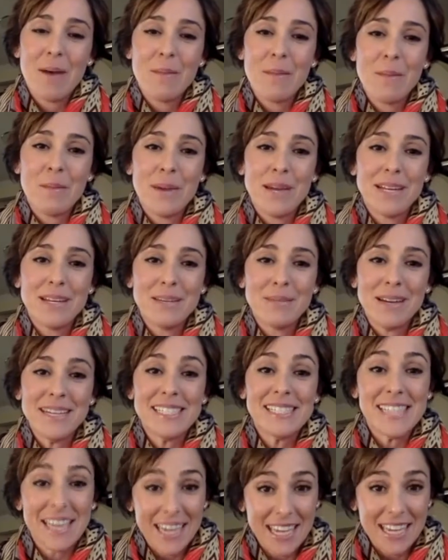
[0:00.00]
But my
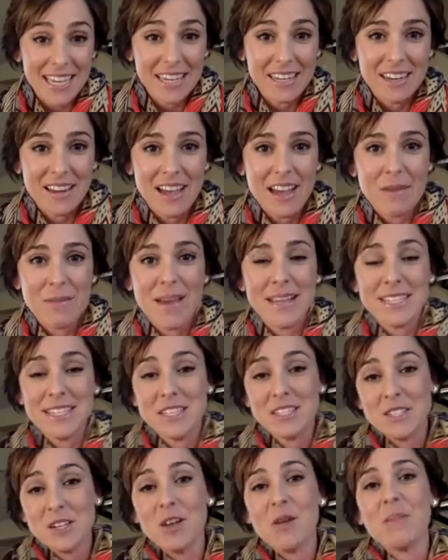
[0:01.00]
second, as an
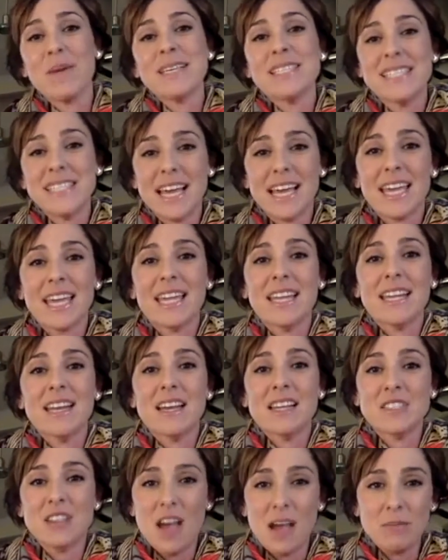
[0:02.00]
adult, my second
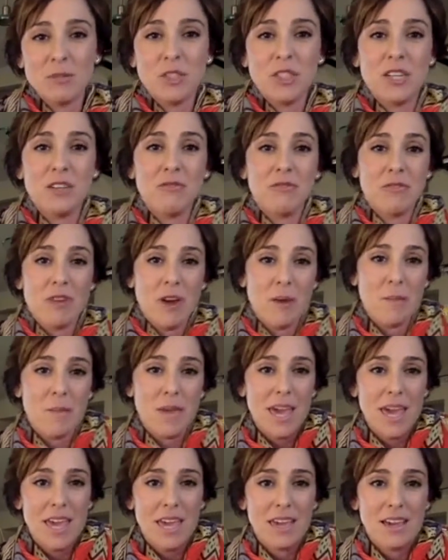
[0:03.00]
adoption from
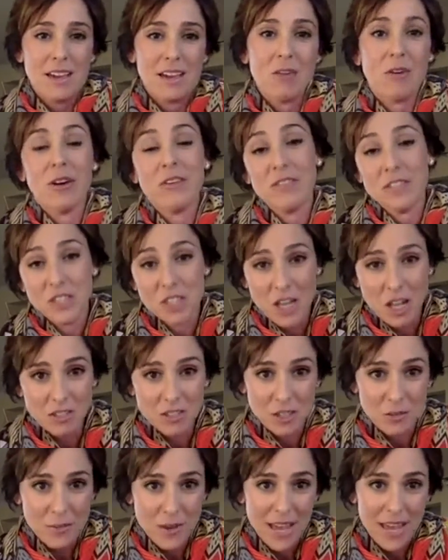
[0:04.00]
a or of a
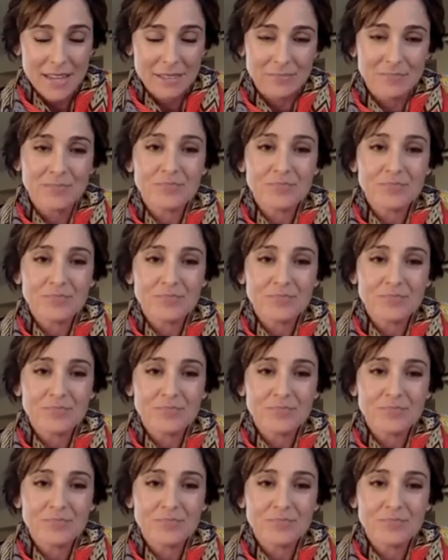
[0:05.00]
shelter pet